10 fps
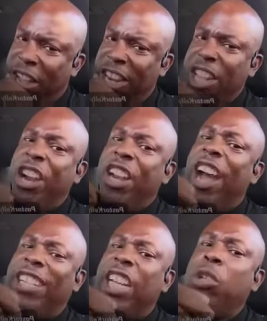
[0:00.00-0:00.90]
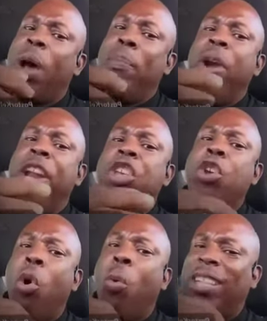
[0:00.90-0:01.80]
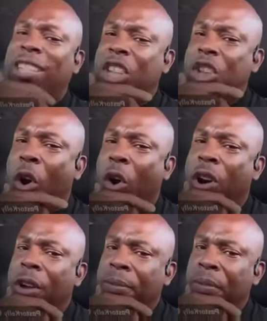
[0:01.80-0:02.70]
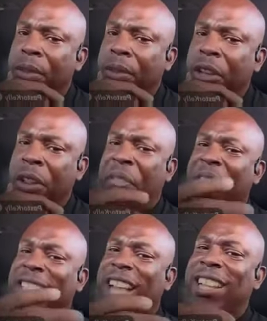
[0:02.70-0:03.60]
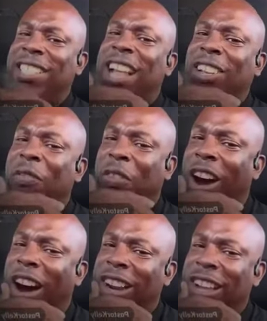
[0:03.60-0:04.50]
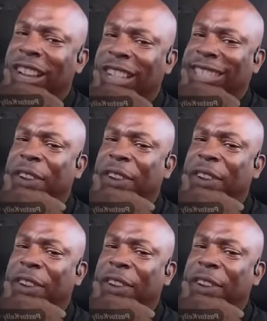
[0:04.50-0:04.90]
And you're 19 is what break the yoke. What is the yoke? The things that is not of God, the